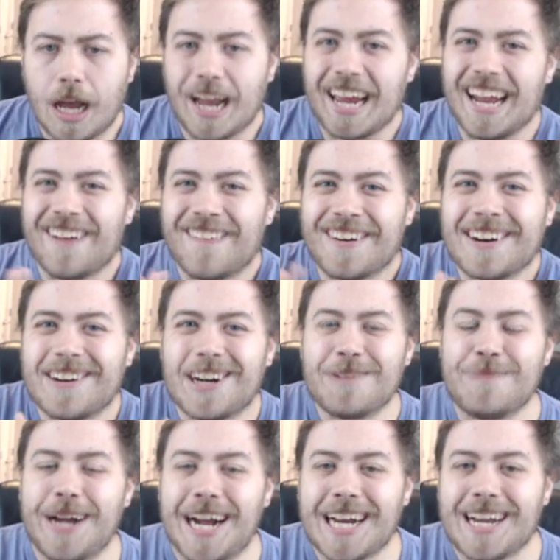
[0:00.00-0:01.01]
And we're going
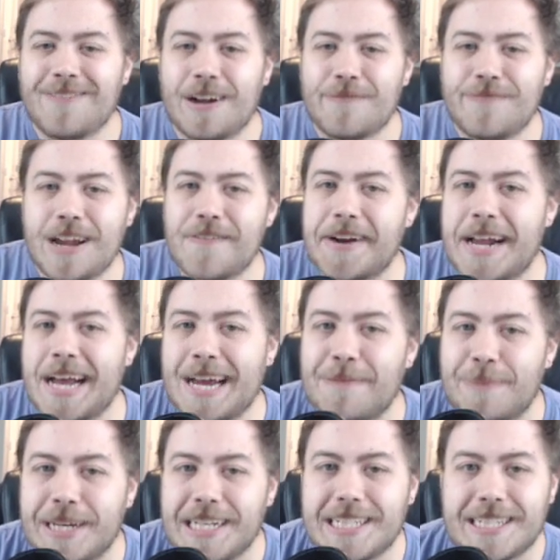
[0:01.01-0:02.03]
back to my favorite
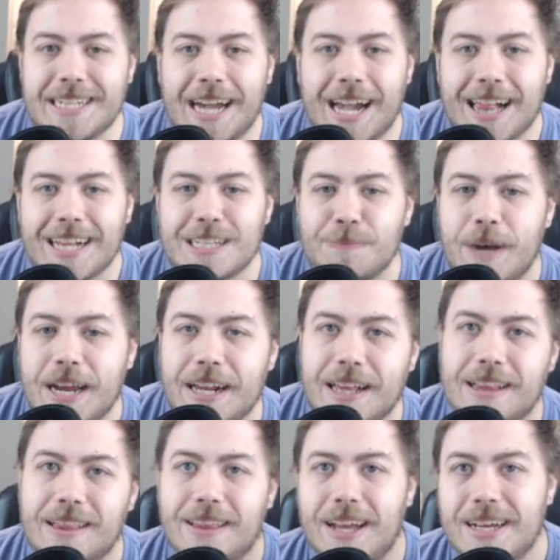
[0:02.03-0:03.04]
headpiece, Talismanic
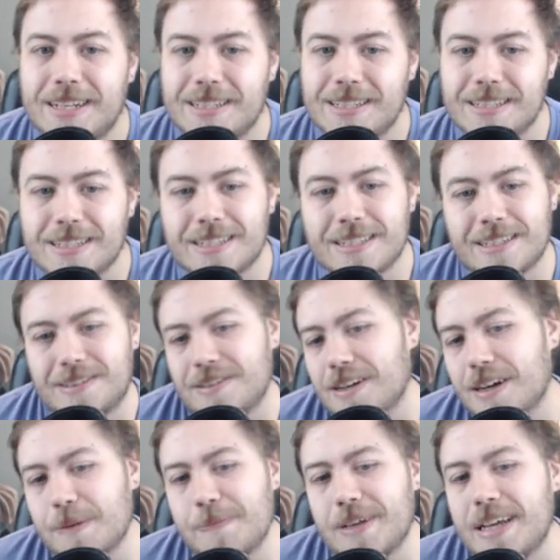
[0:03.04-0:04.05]
Lens.
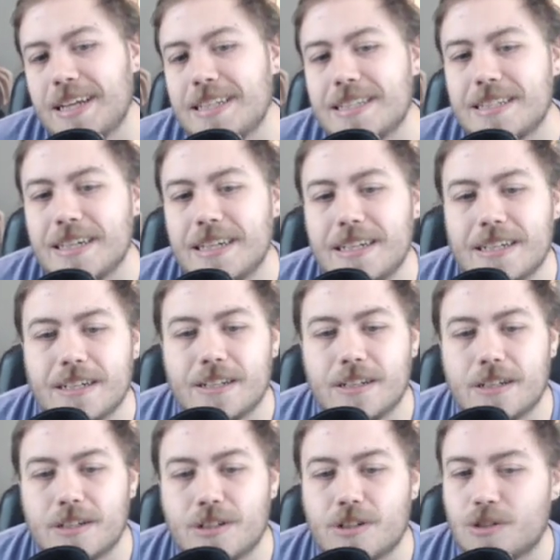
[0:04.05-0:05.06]
Instant,
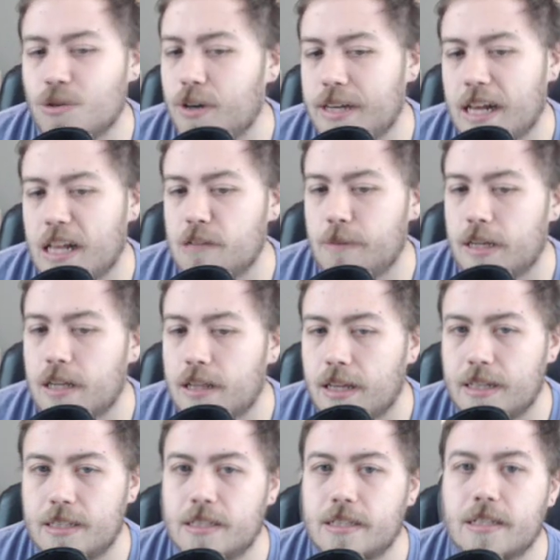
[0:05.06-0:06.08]
destroy Talismanic
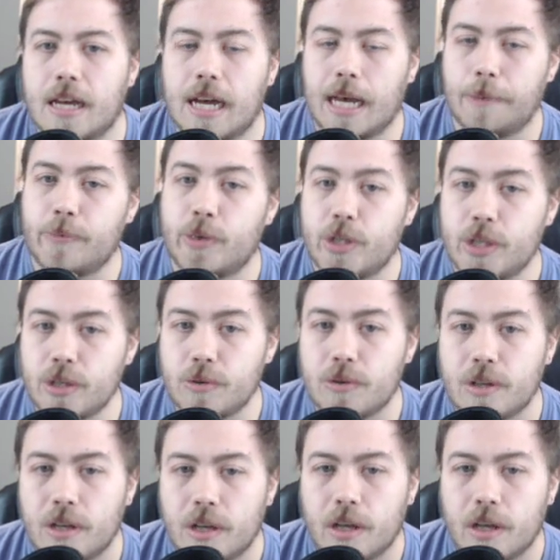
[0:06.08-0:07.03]
Lens, opt 2.